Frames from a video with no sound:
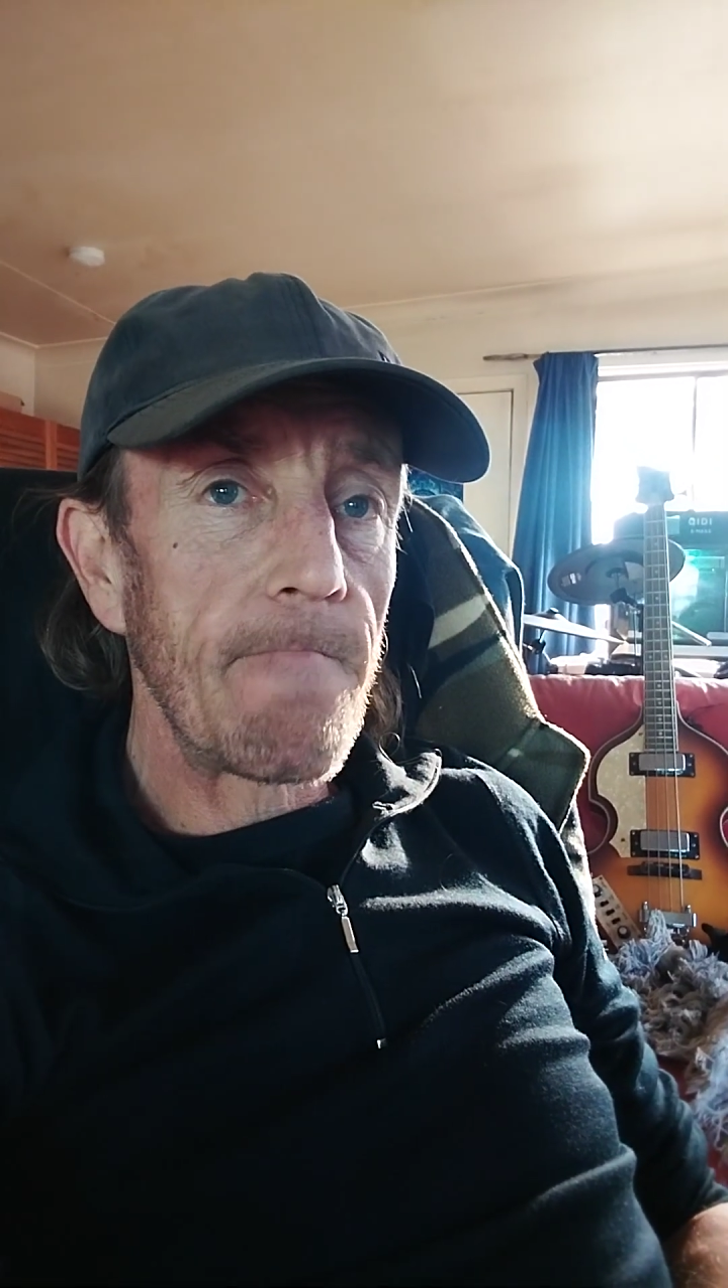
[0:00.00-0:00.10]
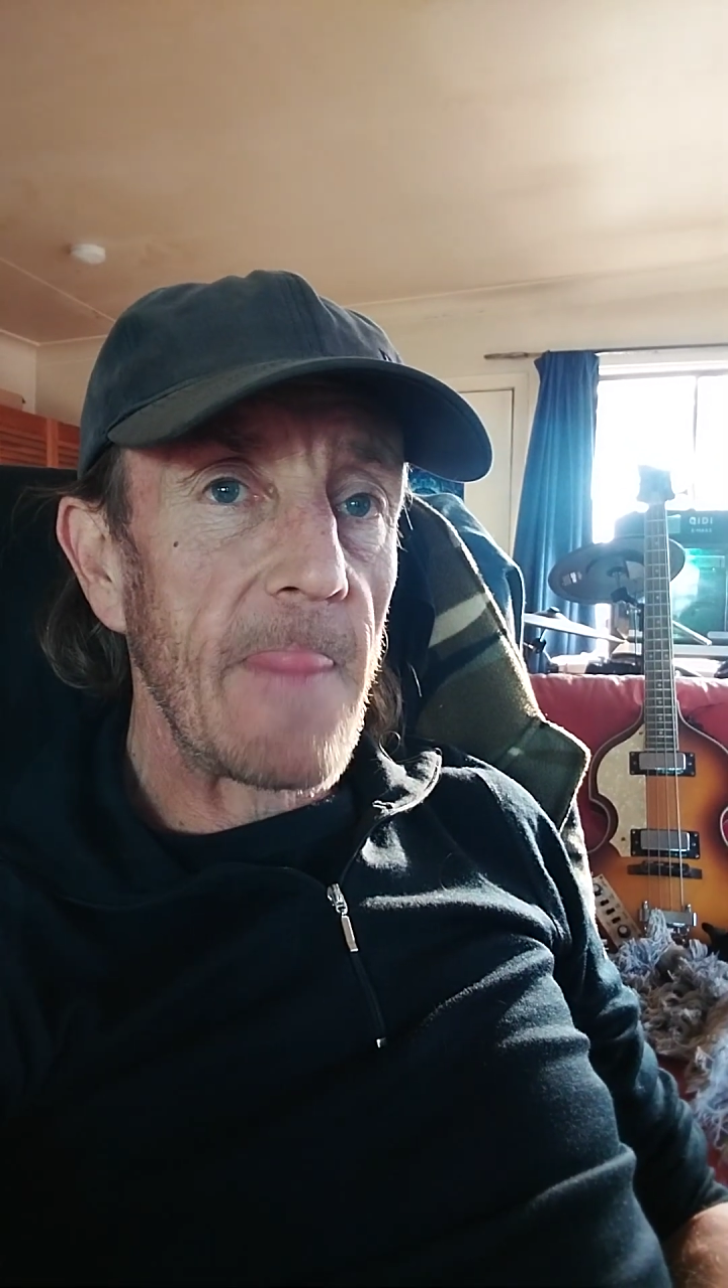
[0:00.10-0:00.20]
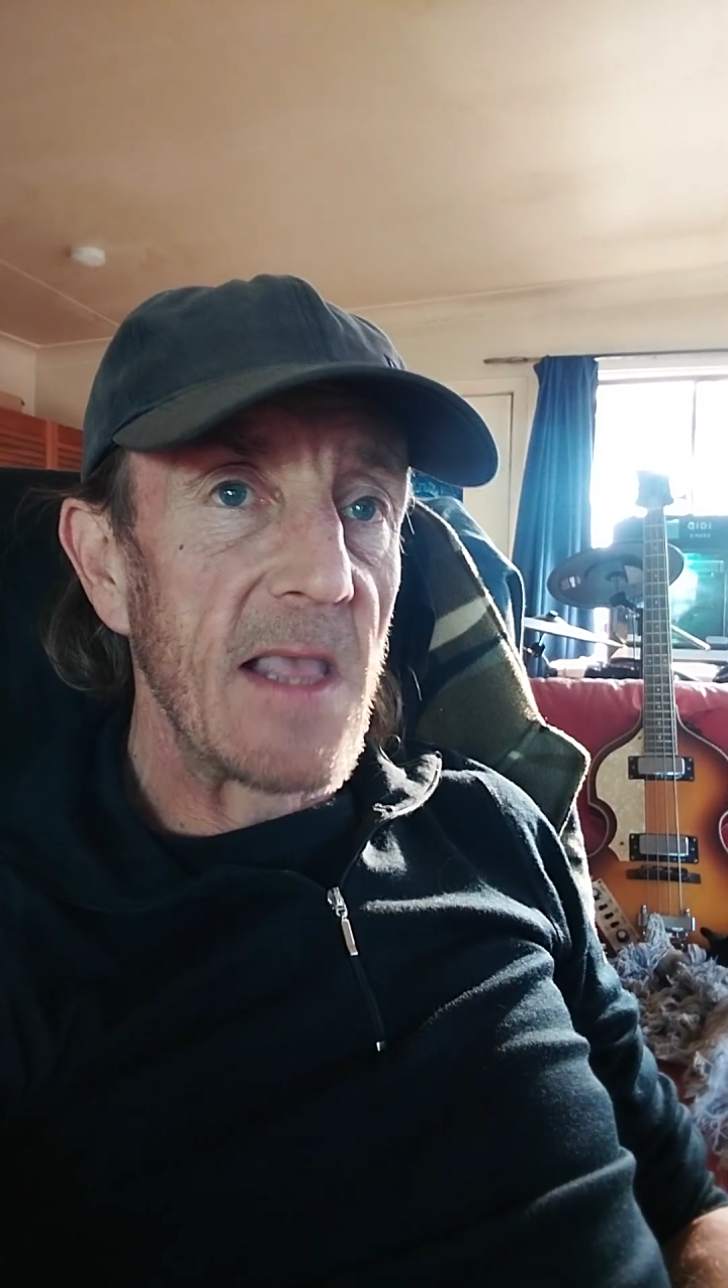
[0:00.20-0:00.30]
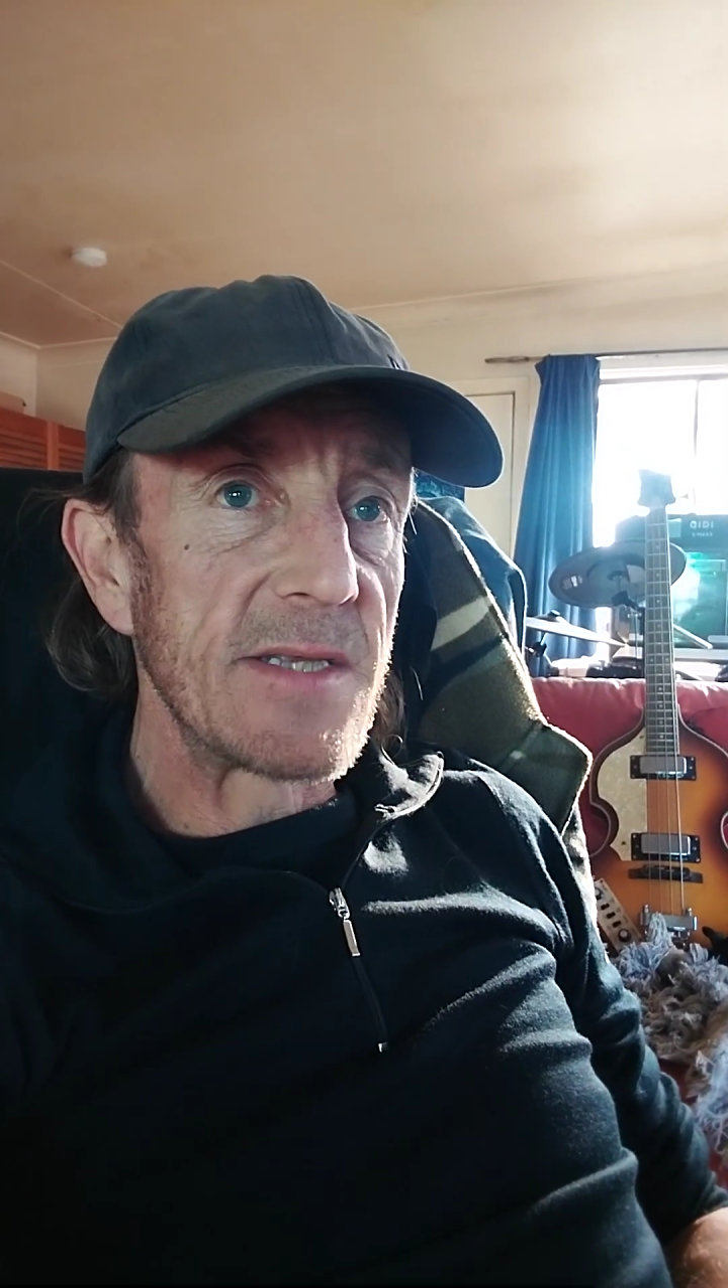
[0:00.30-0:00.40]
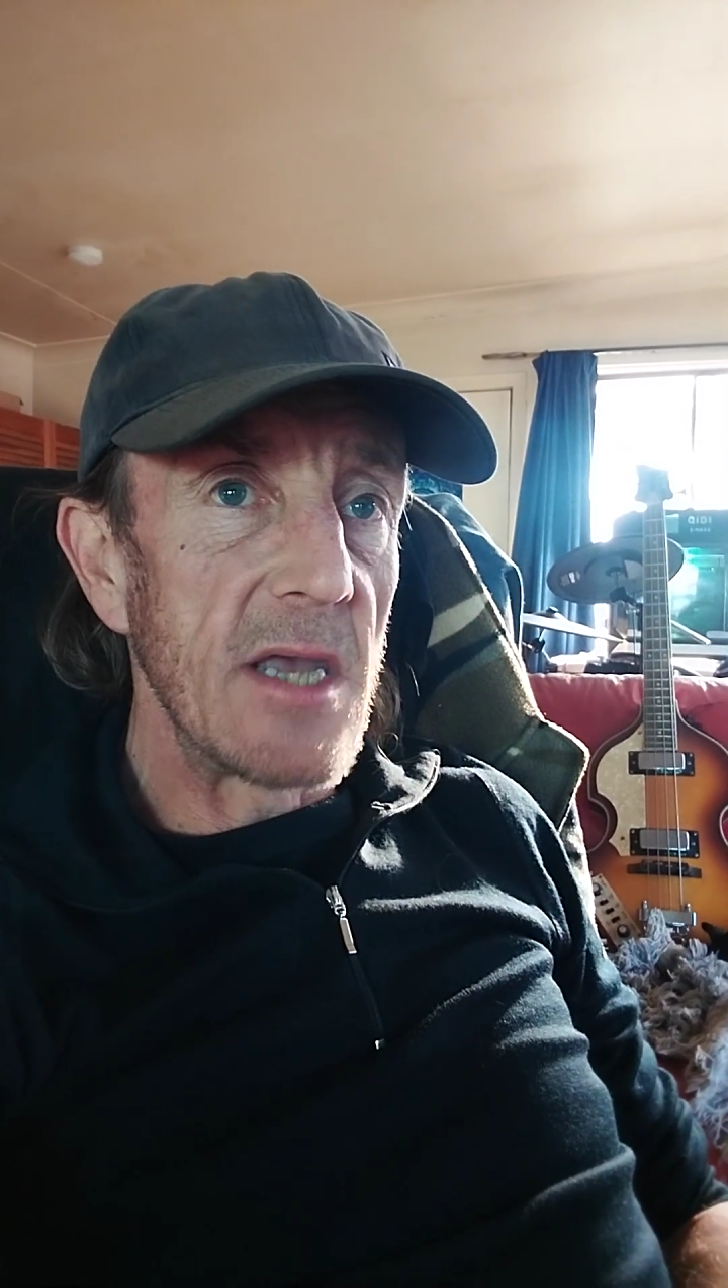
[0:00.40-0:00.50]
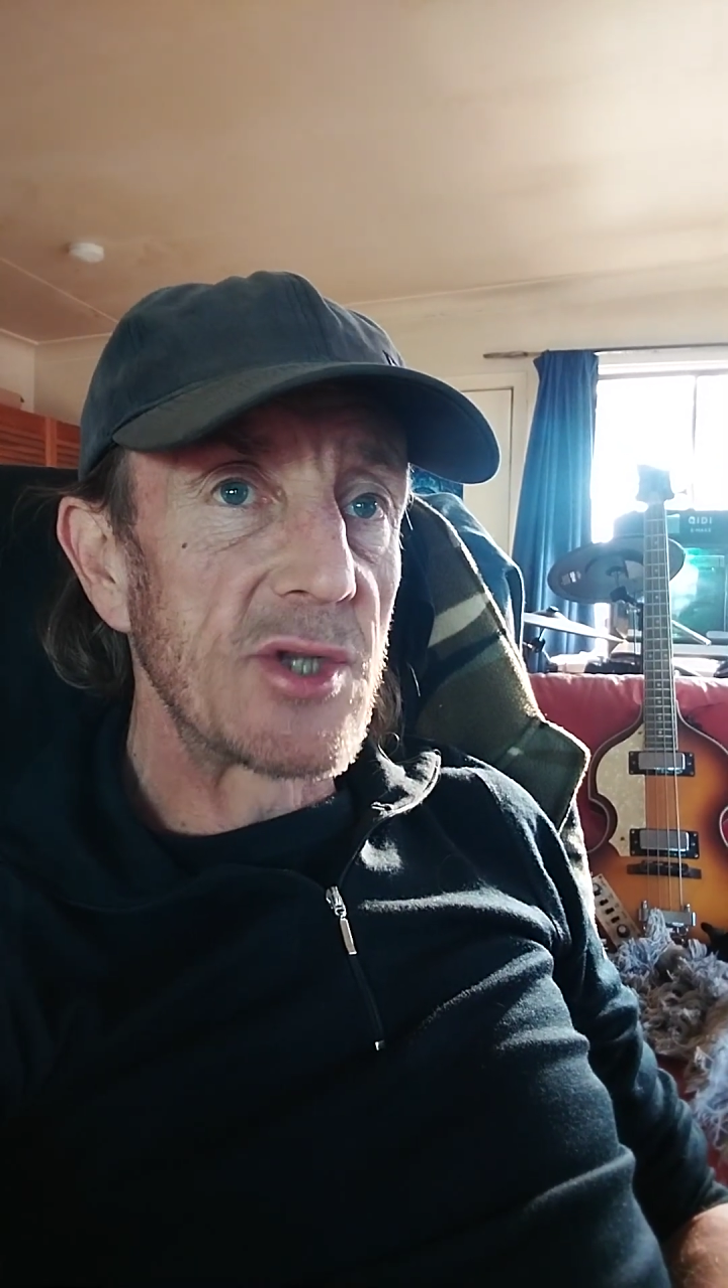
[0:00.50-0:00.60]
It's now